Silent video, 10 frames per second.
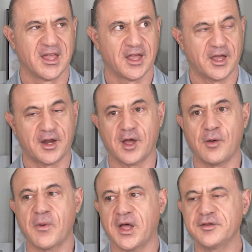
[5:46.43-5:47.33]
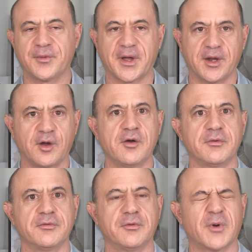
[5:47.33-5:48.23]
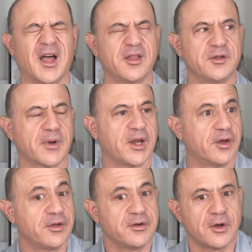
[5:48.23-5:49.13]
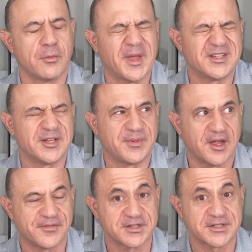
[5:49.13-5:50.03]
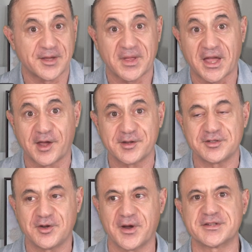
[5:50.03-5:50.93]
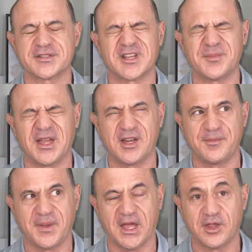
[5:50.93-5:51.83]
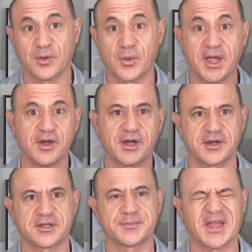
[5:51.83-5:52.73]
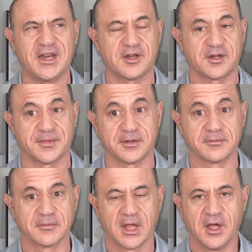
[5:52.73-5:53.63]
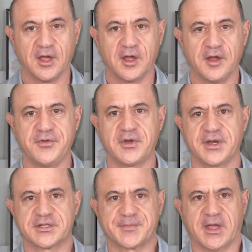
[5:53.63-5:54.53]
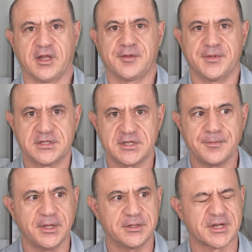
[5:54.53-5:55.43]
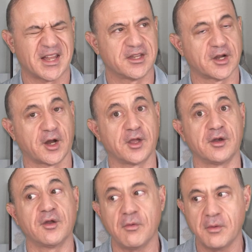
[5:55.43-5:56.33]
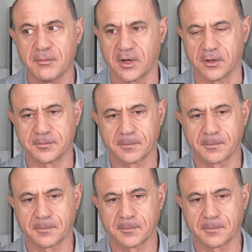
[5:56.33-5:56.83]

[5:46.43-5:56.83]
And how well do I know, how do I know you know B G P, for example? I ask you questions on B G P and the way you can explain it to me. If you can explain it to me simply, chances are you know it well.